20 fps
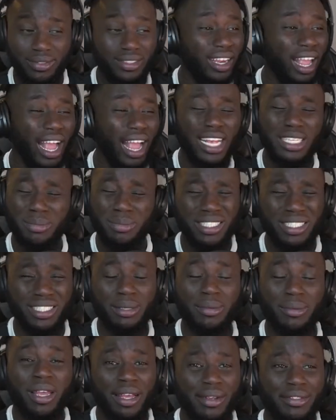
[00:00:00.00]
That's my tip.
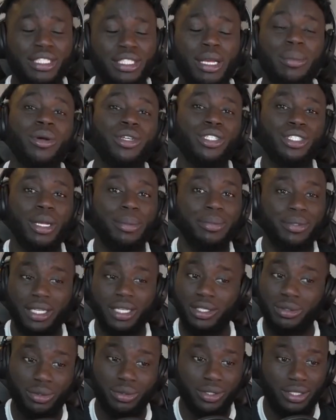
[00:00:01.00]
If someone is
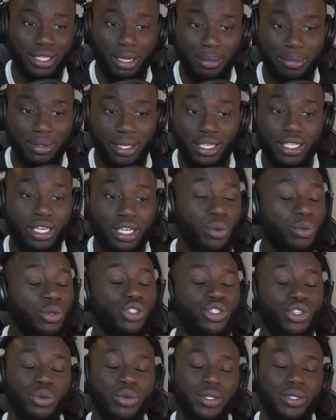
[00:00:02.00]
obsessed with something, they will
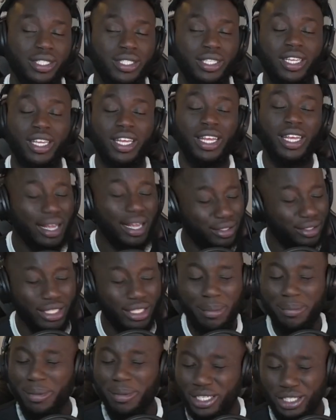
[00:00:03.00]
do it. If
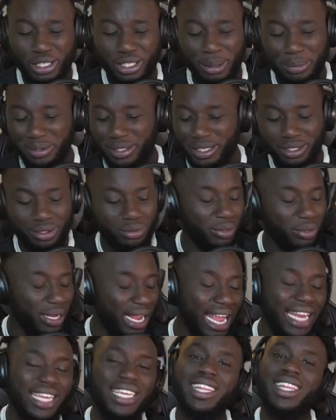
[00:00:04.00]
somebody's obsessed with
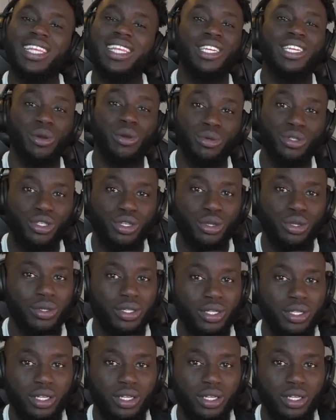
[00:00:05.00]
anything, they will do it.